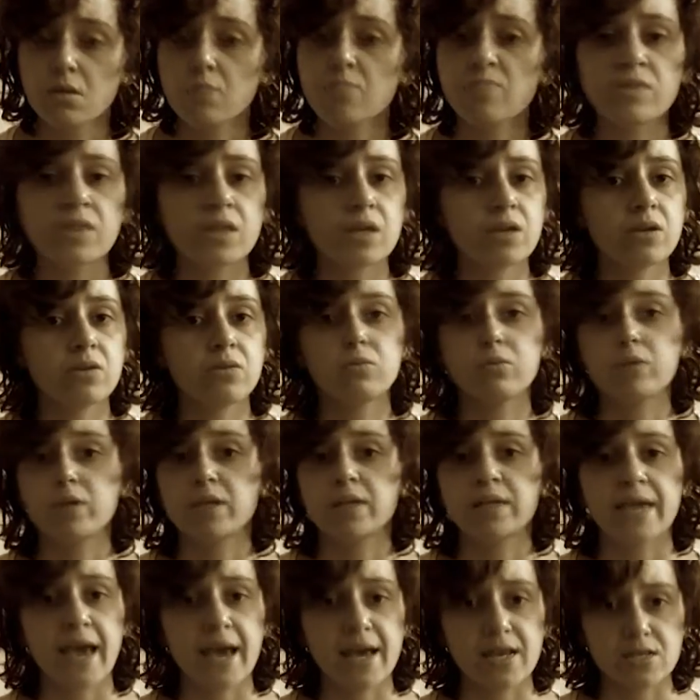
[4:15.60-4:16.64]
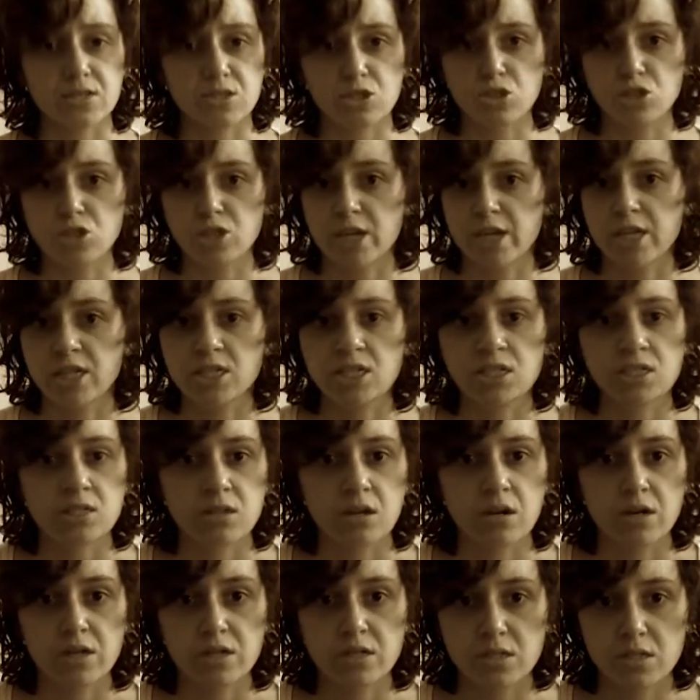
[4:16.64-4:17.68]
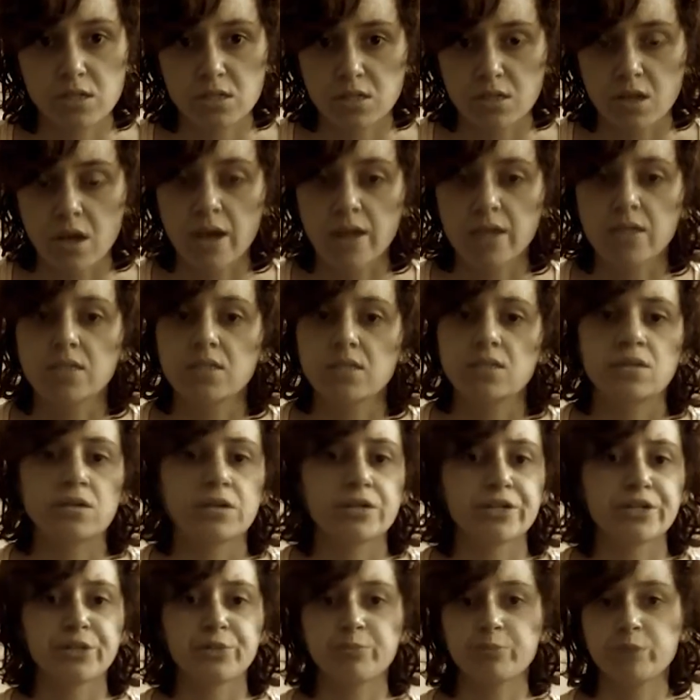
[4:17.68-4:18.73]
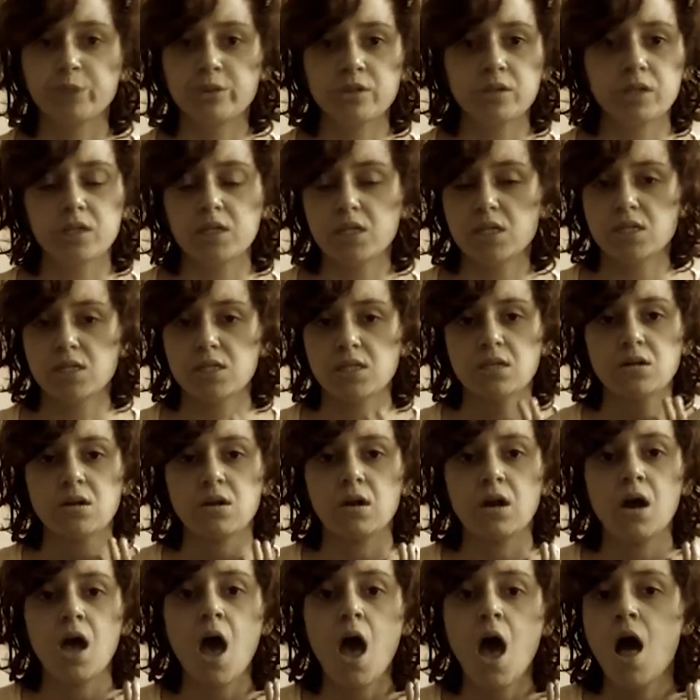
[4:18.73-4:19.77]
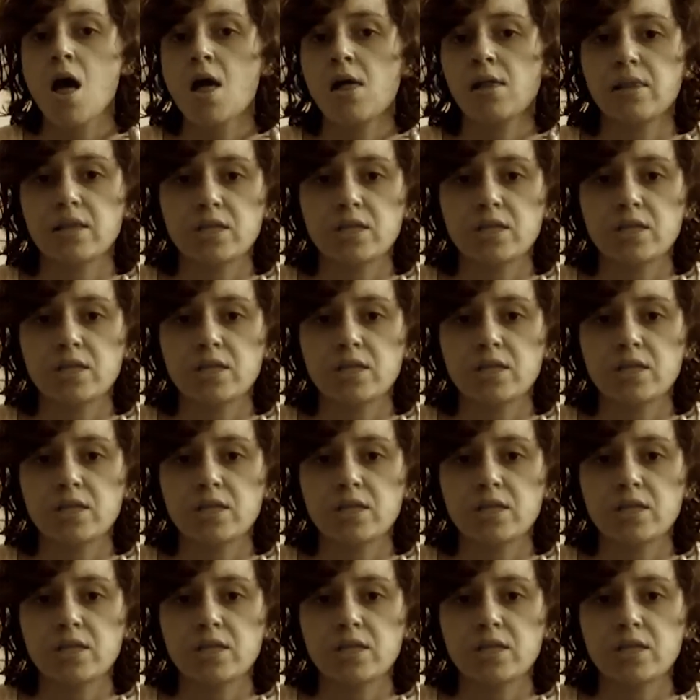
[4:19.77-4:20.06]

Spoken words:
Something really has to change in our societies, in our communities, in our